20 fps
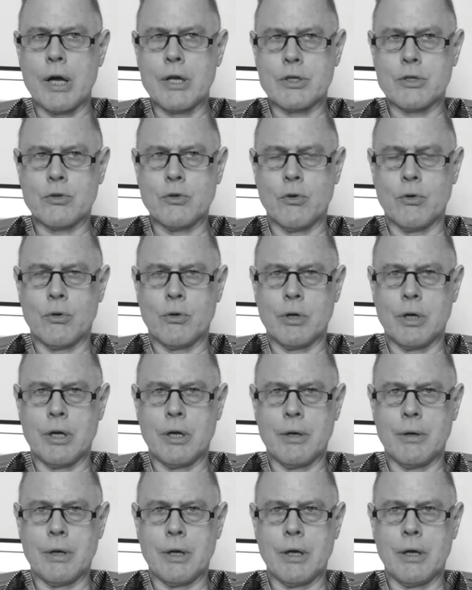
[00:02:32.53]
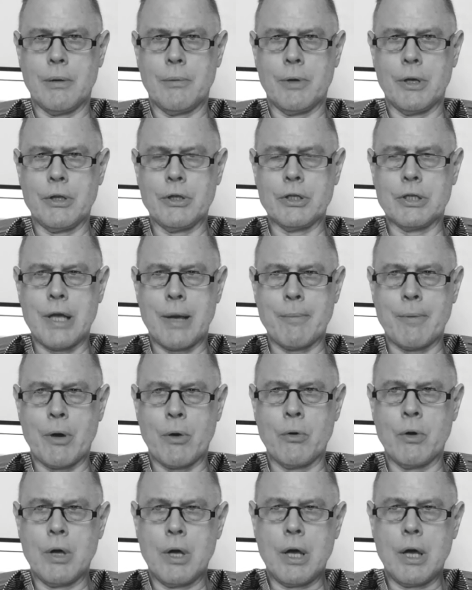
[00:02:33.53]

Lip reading: I saw in the demo,